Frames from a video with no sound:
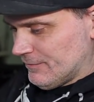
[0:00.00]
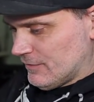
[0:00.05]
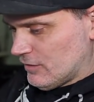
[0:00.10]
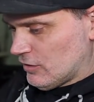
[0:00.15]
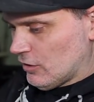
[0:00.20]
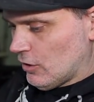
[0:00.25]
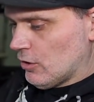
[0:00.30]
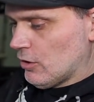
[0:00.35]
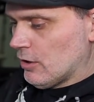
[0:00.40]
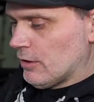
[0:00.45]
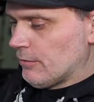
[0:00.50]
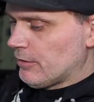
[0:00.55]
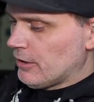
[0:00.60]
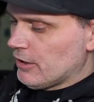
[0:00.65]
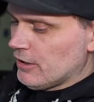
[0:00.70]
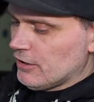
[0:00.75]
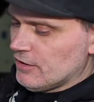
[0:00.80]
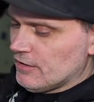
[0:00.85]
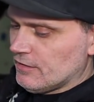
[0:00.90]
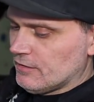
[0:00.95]
So I'm
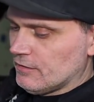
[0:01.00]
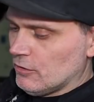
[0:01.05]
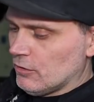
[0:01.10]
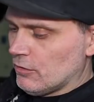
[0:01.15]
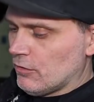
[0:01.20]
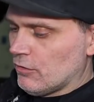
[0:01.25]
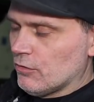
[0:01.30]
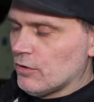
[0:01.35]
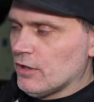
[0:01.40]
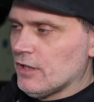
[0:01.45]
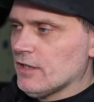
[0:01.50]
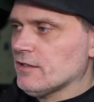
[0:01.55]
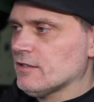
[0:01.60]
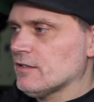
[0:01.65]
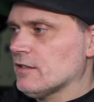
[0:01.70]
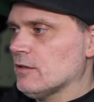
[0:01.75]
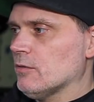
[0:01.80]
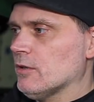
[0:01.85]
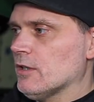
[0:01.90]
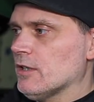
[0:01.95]
going to just look through this,
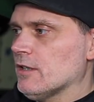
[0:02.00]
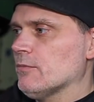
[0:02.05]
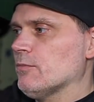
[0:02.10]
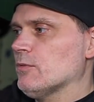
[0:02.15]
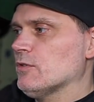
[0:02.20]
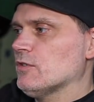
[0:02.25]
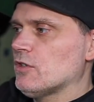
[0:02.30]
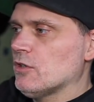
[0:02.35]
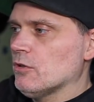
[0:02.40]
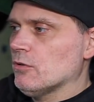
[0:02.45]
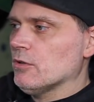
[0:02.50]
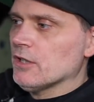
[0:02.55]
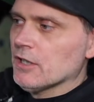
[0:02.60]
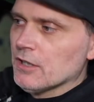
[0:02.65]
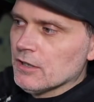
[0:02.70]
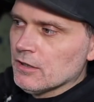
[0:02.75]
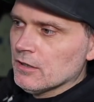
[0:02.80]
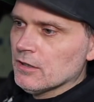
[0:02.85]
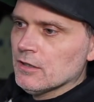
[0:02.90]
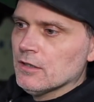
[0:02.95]
see what it was
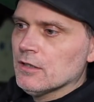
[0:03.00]
doing.